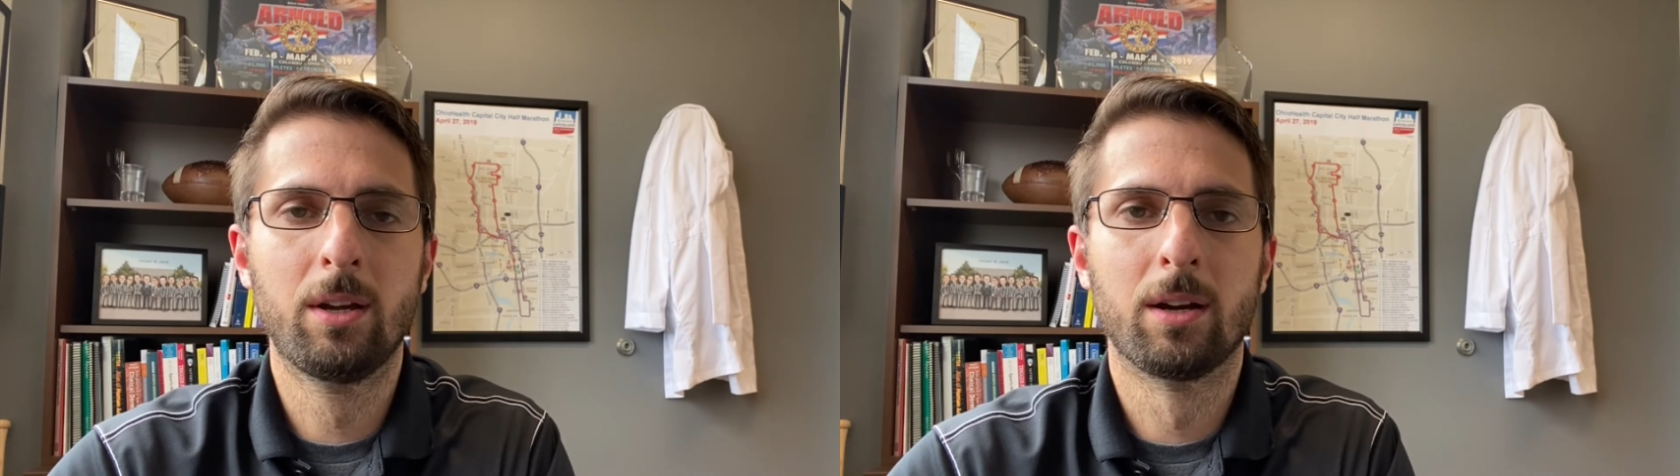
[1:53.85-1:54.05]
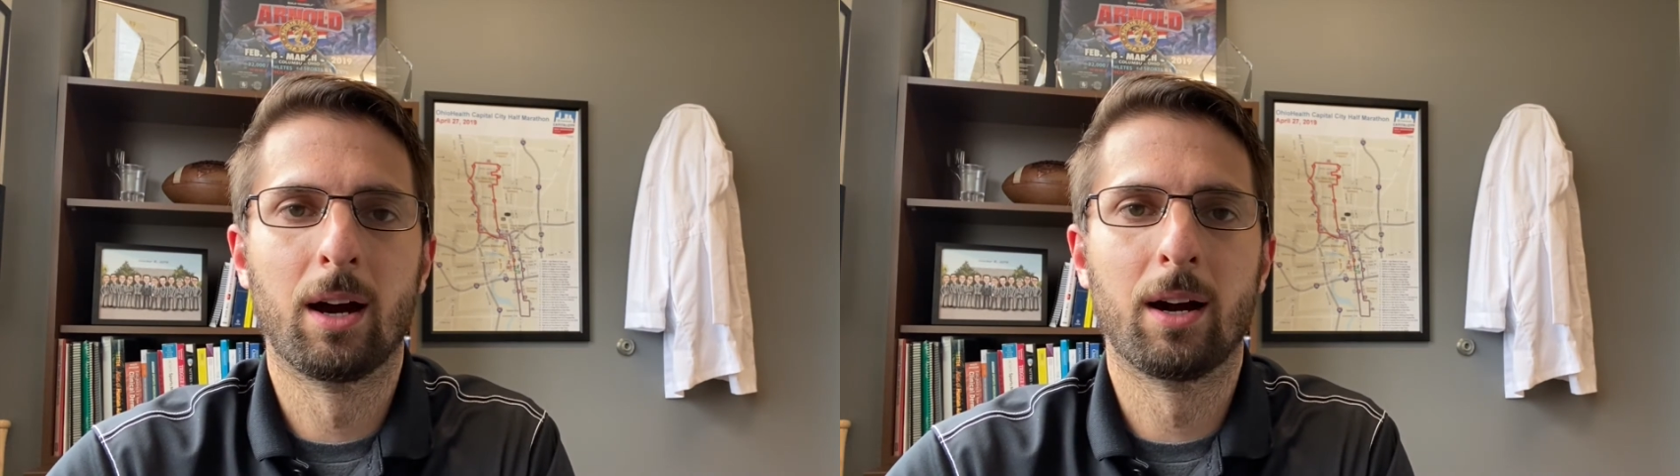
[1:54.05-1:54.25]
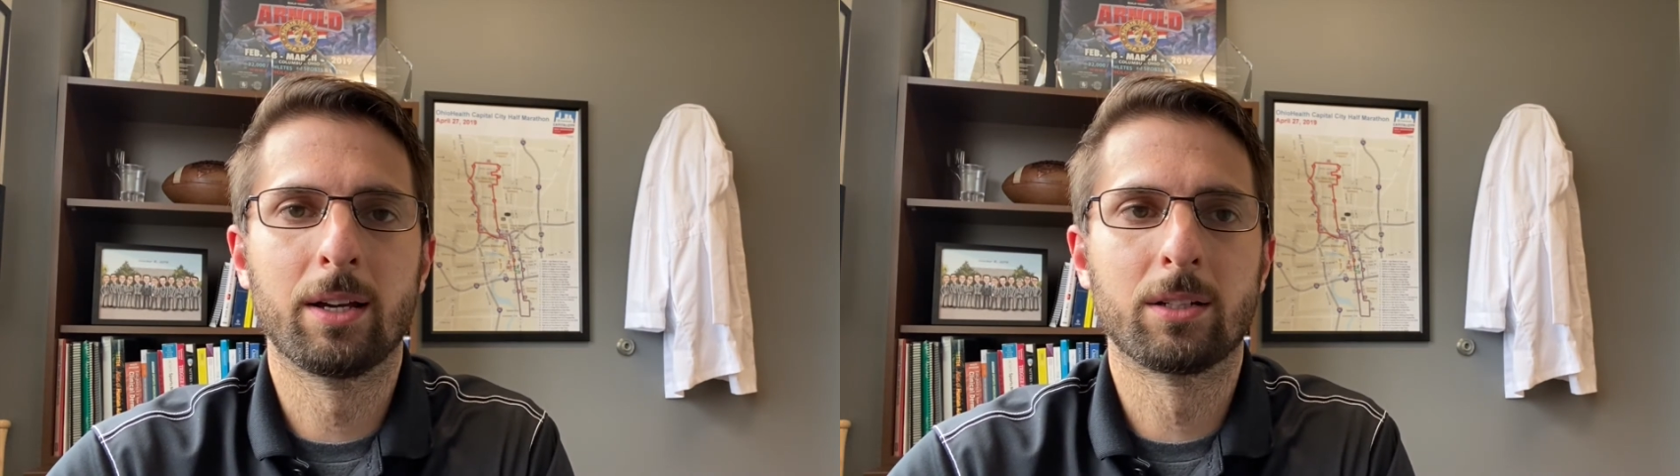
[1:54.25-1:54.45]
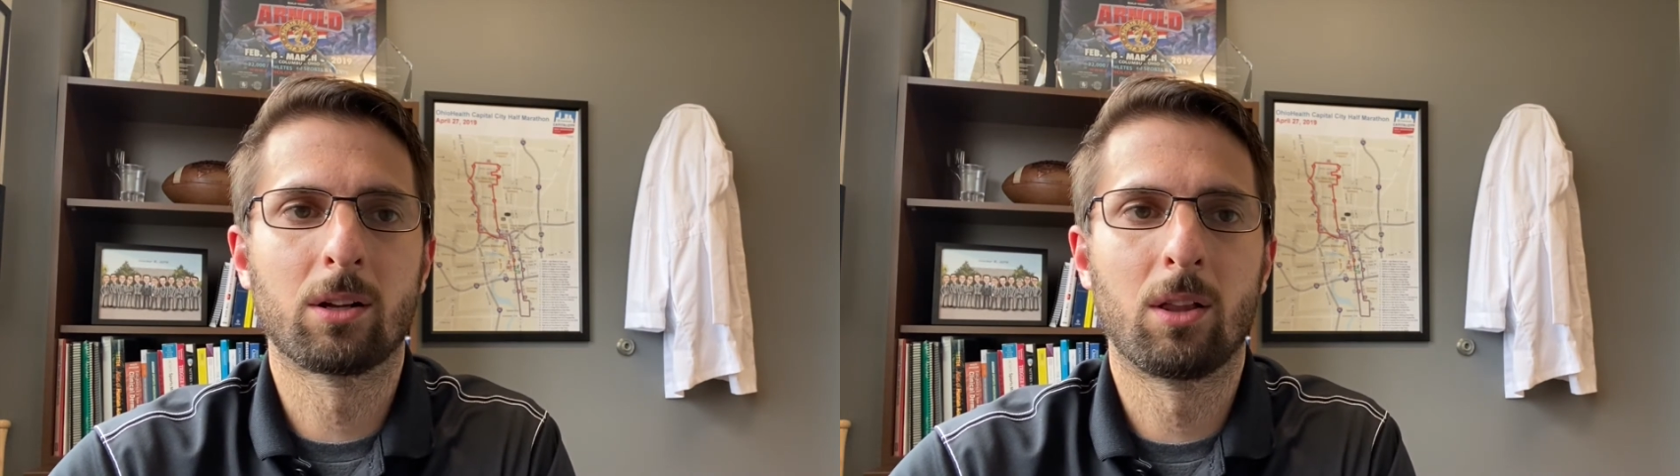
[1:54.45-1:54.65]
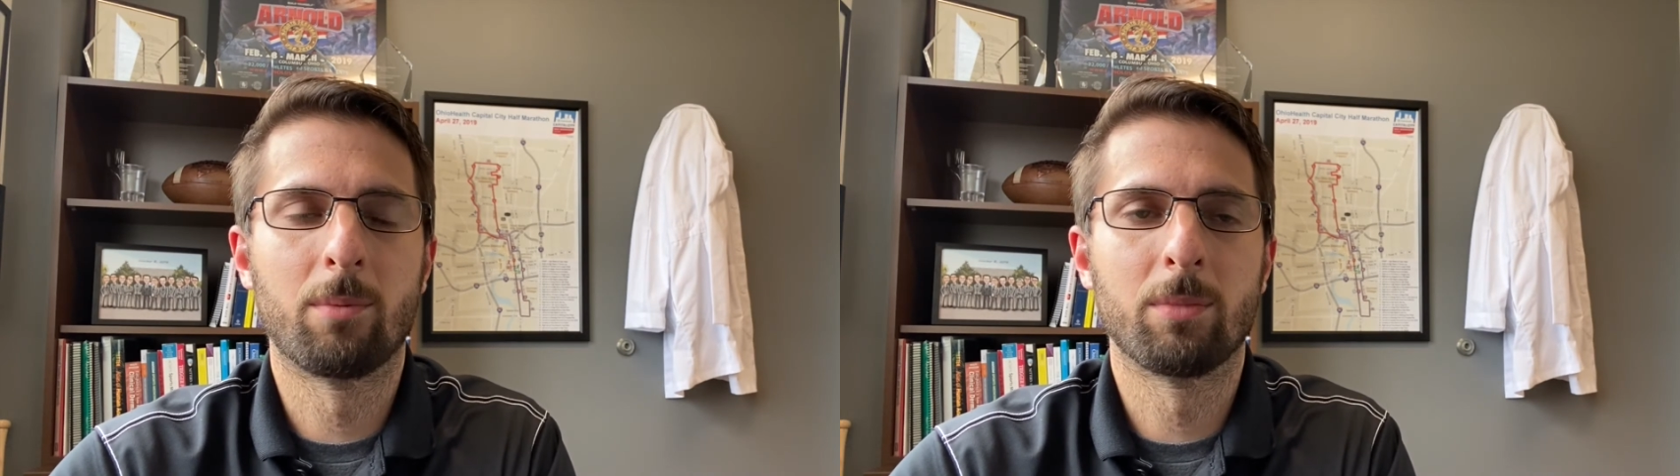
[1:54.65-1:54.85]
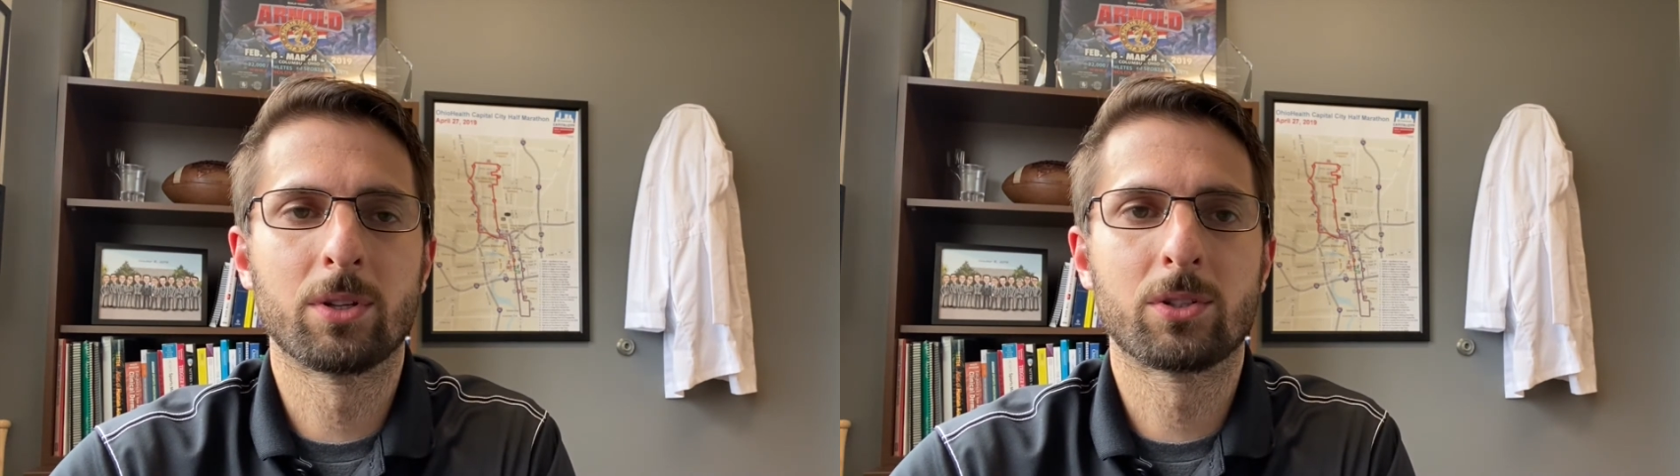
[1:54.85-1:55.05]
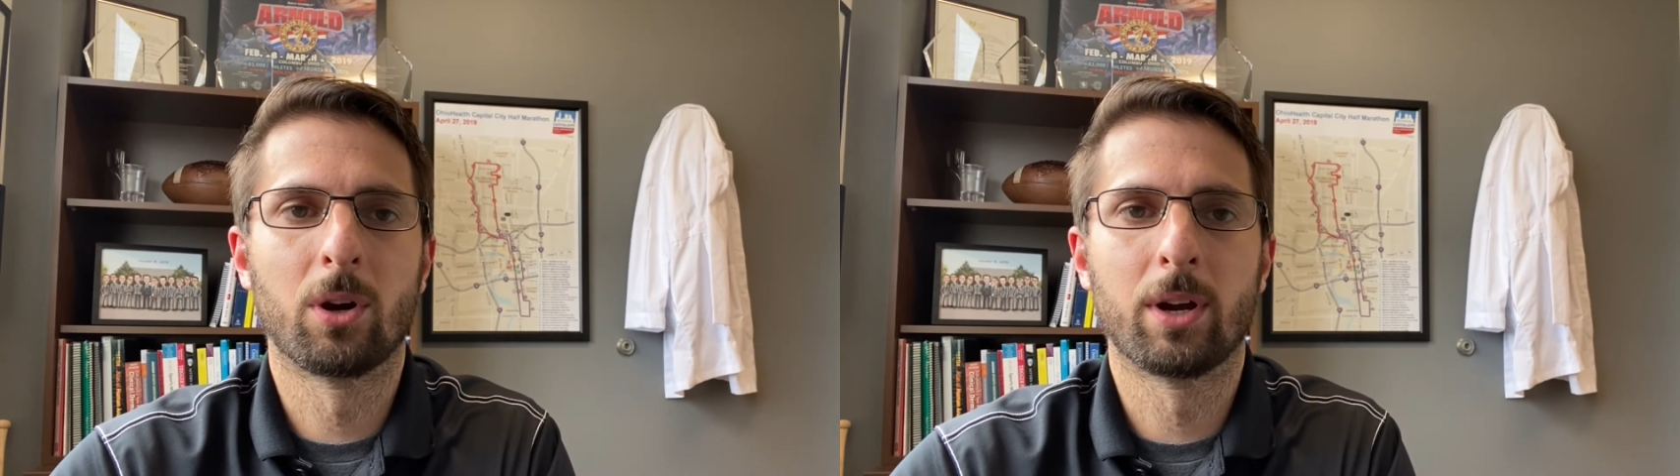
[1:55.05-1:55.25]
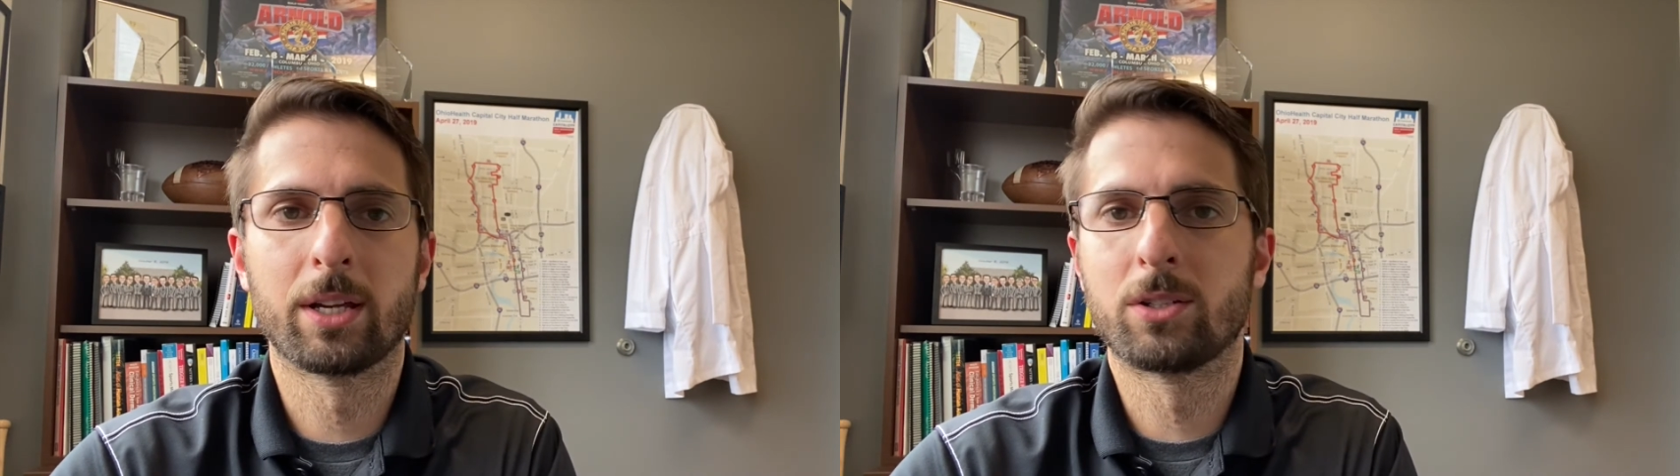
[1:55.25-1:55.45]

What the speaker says: in Columbus. So I get